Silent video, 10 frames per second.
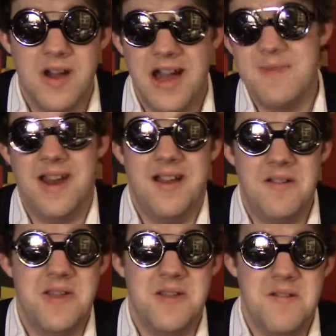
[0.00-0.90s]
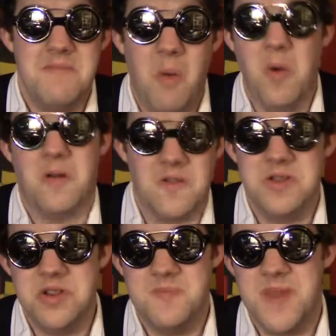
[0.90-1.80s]
I know you're immortal.
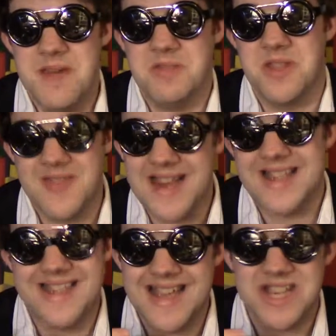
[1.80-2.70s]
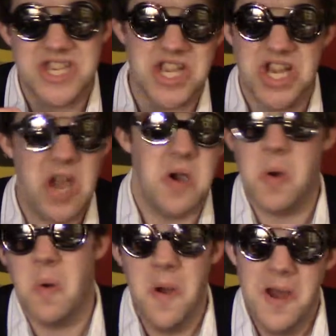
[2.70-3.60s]
You should be able to let things go.
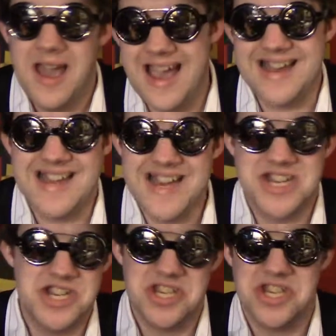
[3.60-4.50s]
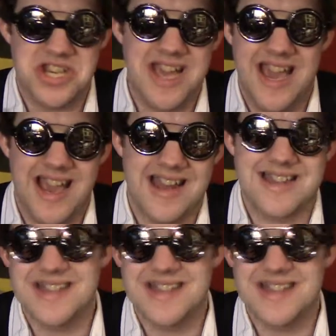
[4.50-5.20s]
And he just can't.